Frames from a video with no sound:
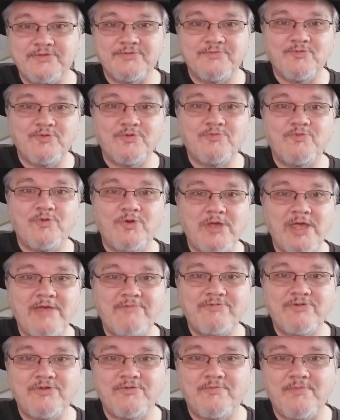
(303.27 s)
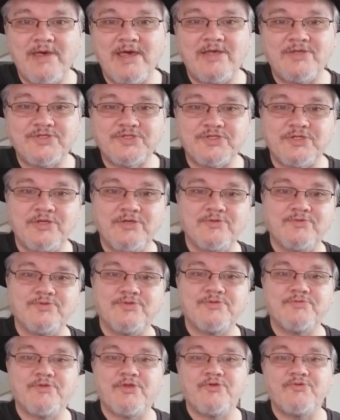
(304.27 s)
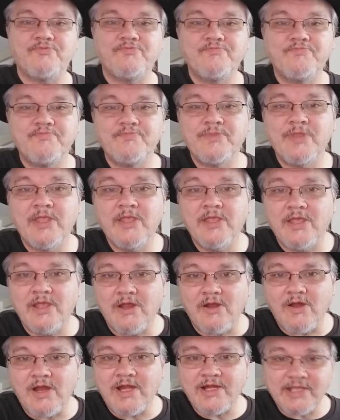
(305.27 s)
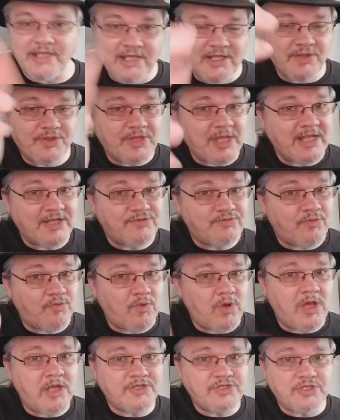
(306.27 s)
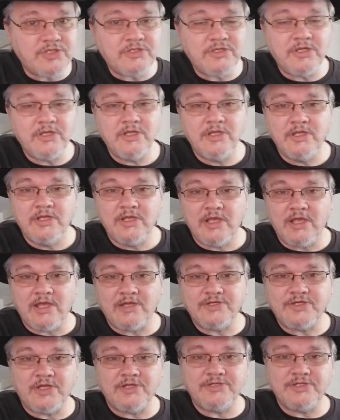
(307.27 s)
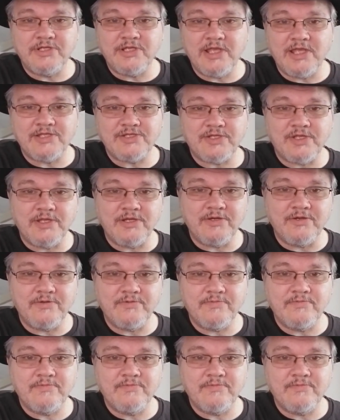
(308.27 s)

We'll have little milestones. So. All right, again, thanks for watching. I'll talk to you guys later.